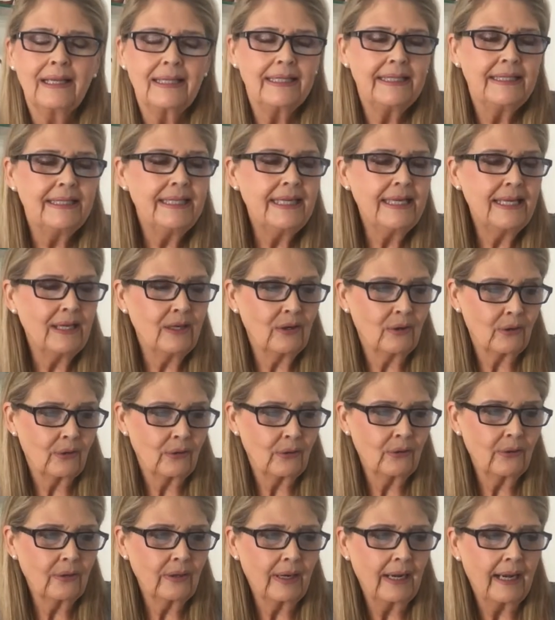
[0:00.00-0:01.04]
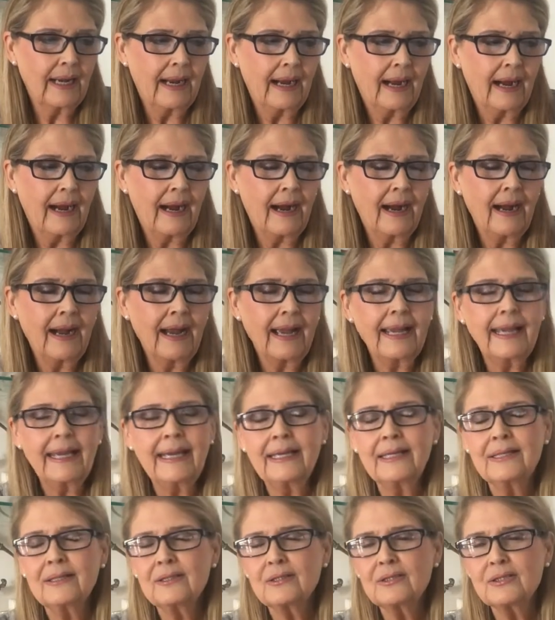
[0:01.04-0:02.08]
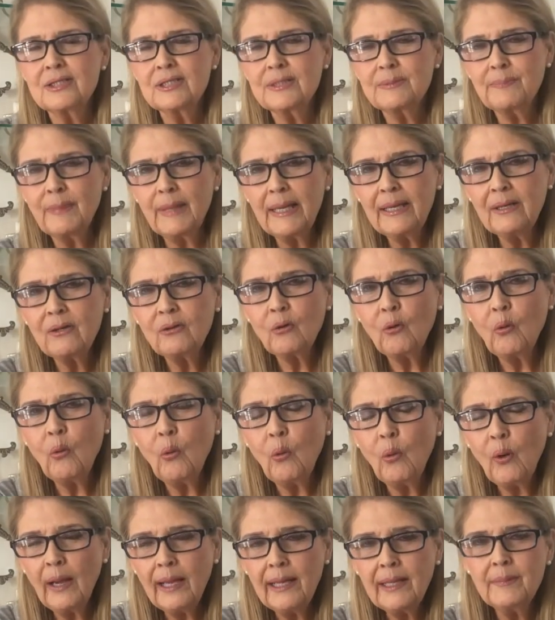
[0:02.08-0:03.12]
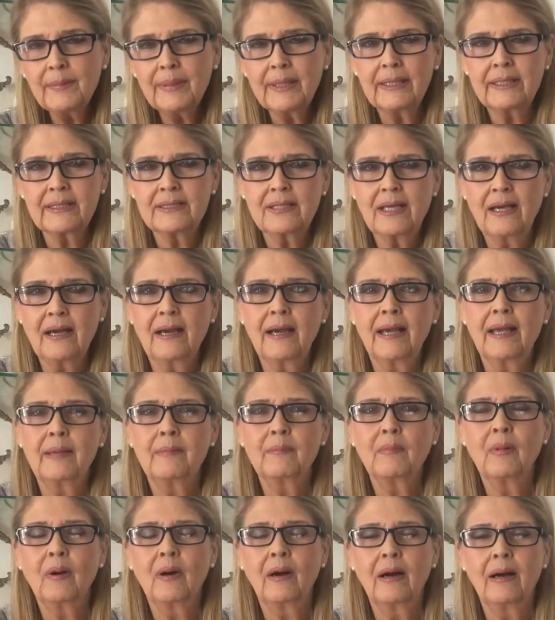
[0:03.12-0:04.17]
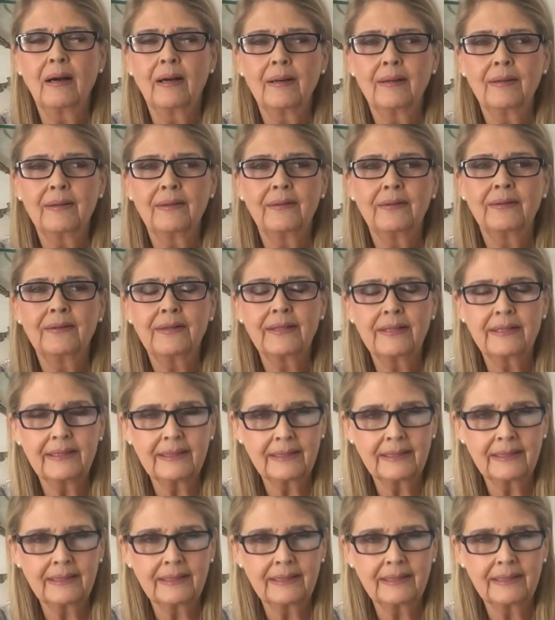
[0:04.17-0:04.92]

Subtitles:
year, I spent quite a bit of time on